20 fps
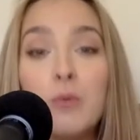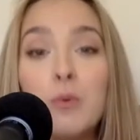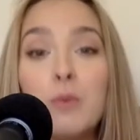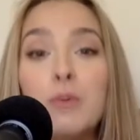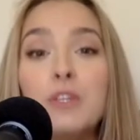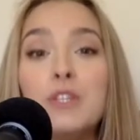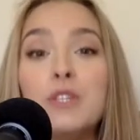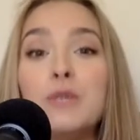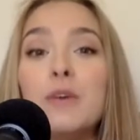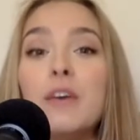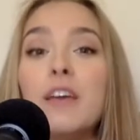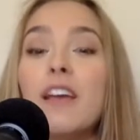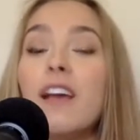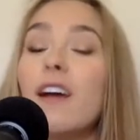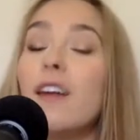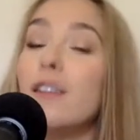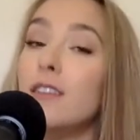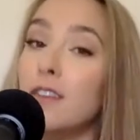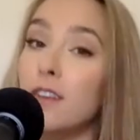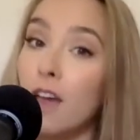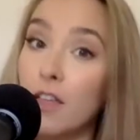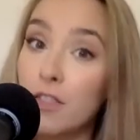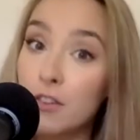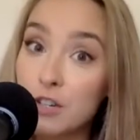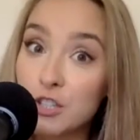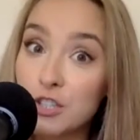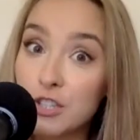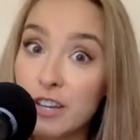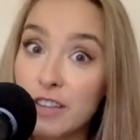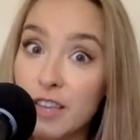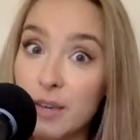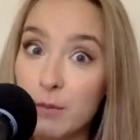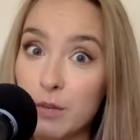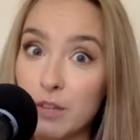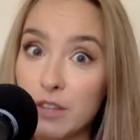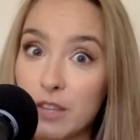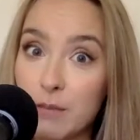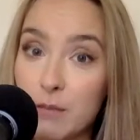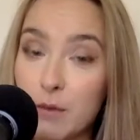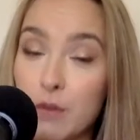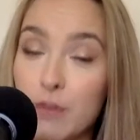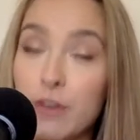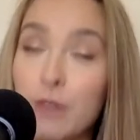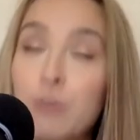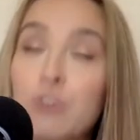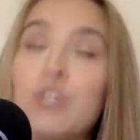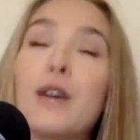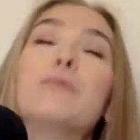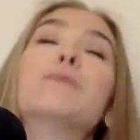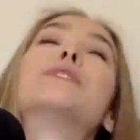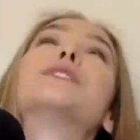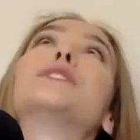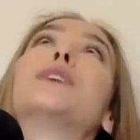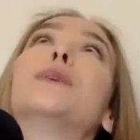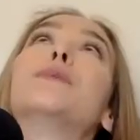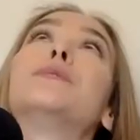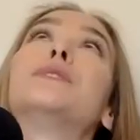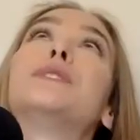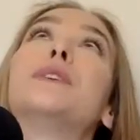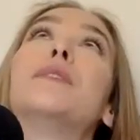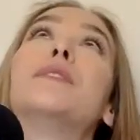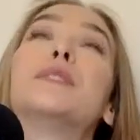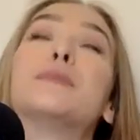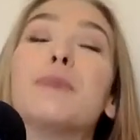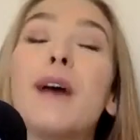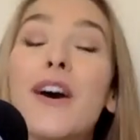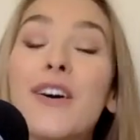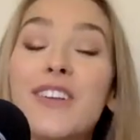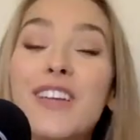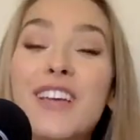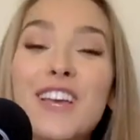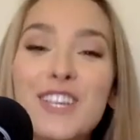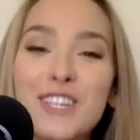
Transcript: We'll be doing another Shailene Woodley movie, which I'm so stoked about.